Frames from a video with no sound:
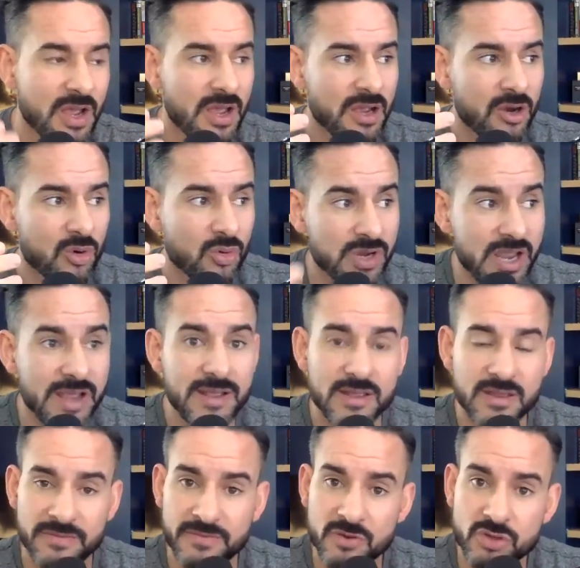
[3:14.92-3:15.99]
create
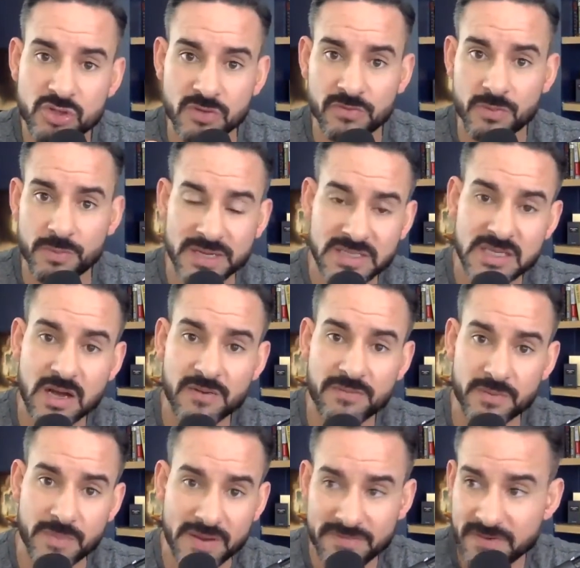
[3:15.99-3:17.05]
the future for myself, for
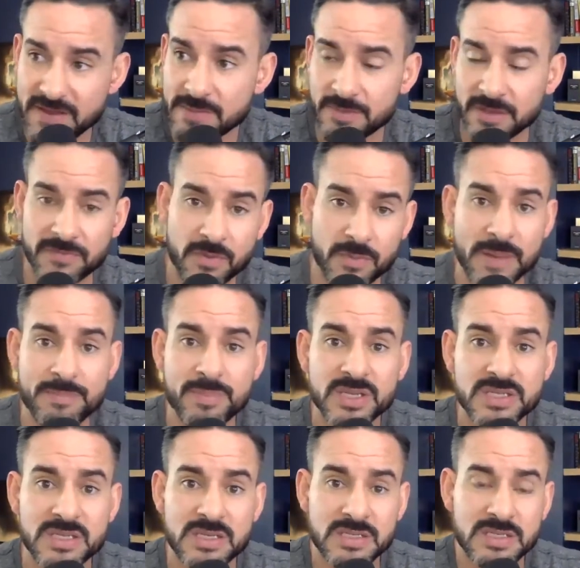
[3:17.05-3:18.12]
my family, for my
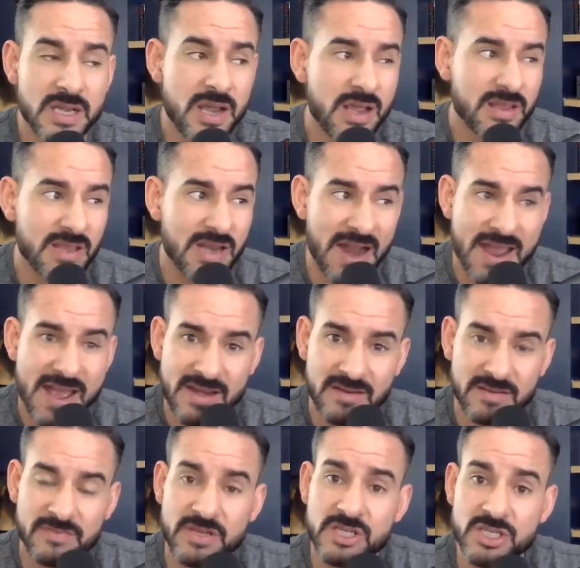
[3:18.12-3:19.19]
business that I had
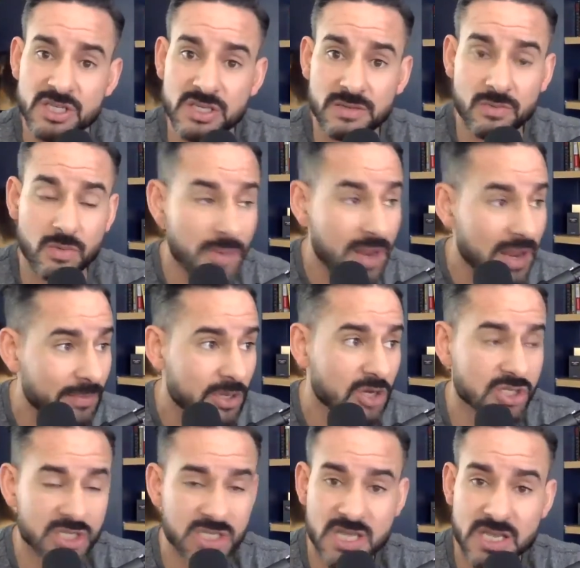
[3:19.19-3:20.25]
envisioned? Or maybe you're
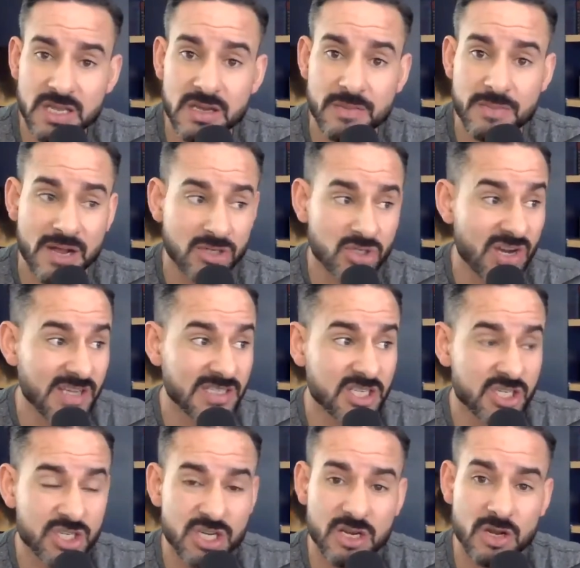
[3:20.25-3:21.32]
just thinking about
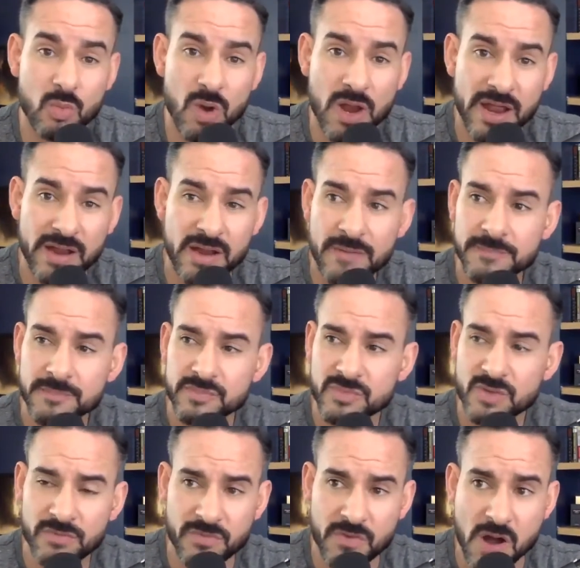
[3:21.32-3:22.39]
transitioning away
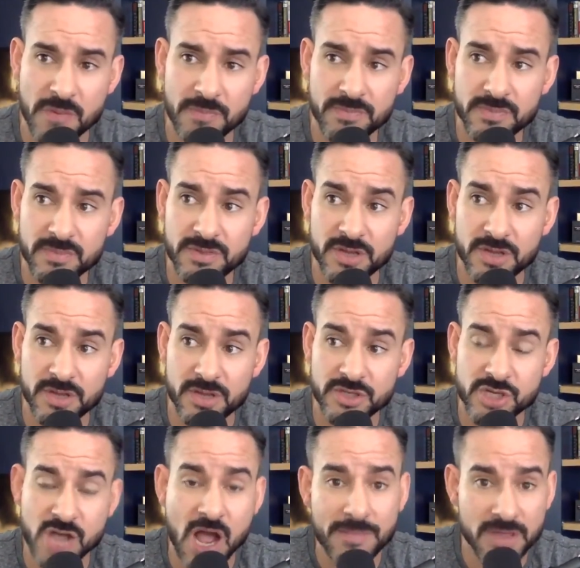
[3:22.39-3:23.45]
from the
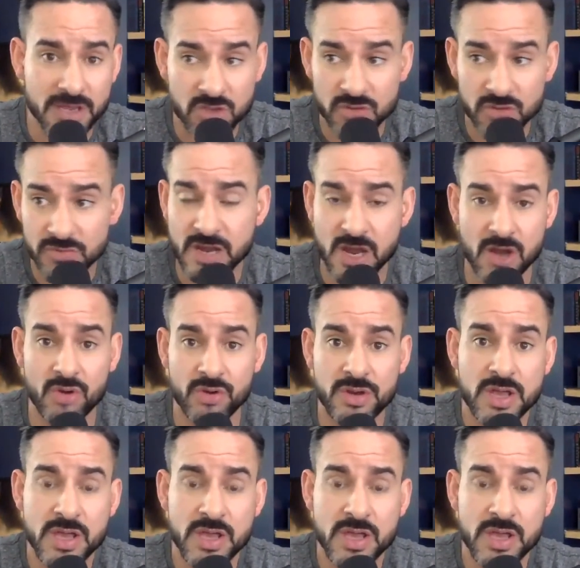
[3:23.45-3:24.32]
job that you've known